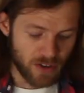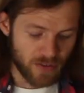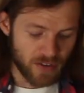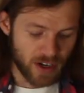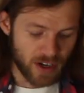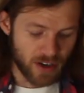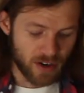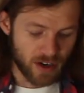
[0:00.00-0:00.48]

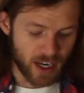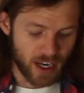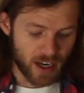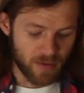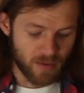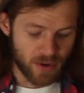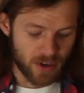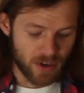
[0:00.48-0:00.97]
my
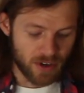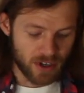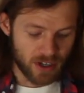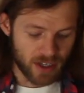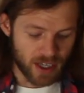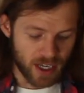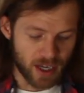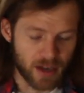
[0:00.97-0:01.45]
avatars,
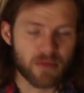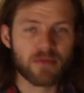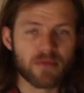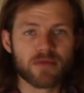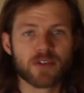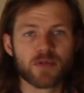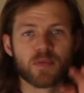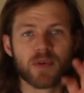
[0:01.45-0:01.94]
like
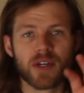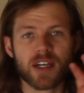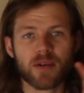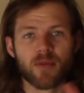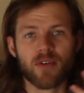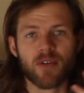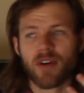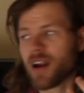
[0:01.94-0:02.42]

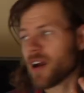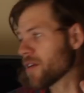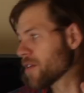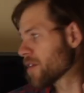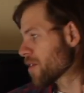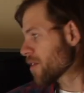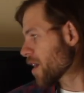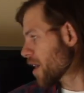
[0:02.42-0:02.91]
attributes like
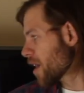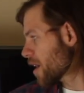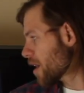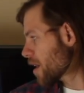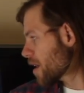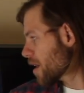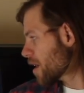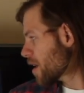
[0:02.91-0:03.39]

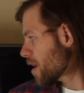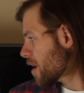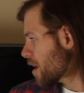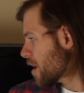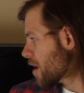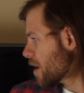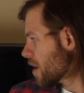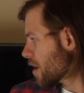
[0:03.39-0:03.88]
physical, mental,
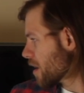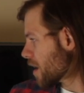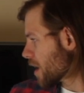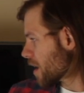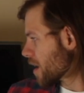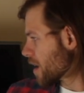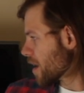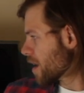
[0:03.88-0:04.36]

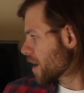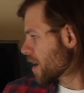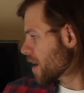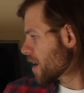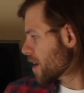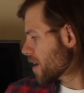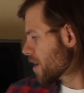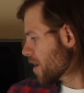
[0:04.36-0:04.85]

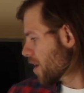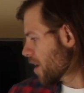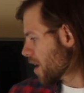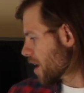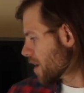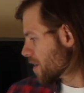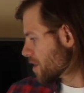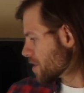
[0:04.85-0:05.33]

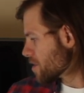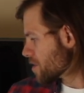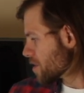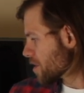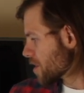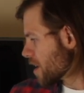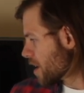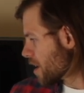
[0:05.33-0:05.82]
everything like
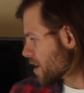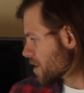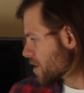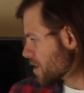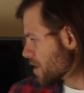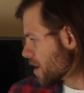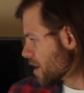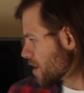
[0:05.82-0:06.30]
that, all my